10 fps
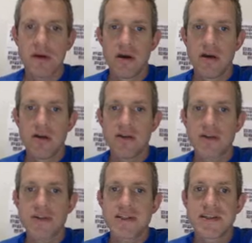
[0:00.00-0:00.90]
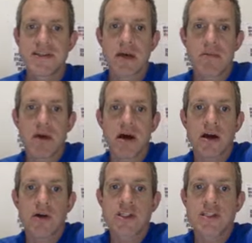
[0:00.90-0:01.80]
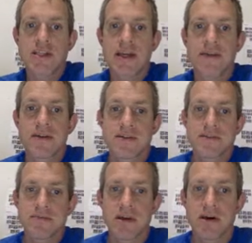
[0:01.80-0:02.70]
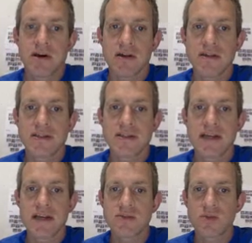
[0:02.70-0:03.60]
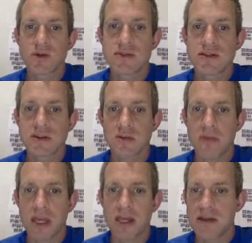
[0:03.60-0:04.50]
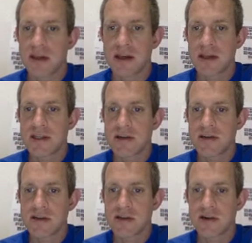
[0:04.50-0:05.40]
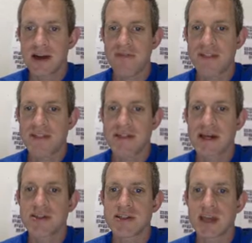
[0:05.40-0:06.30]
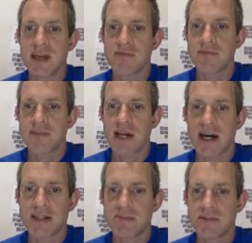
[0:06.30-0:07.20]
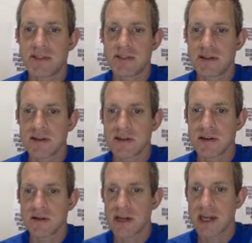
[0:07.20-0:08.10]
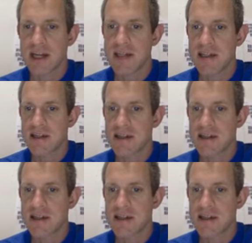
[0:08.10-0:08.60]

You'll also see some questions like this. This says, what's the domain? And here the graph is not just a handful of dots, but connected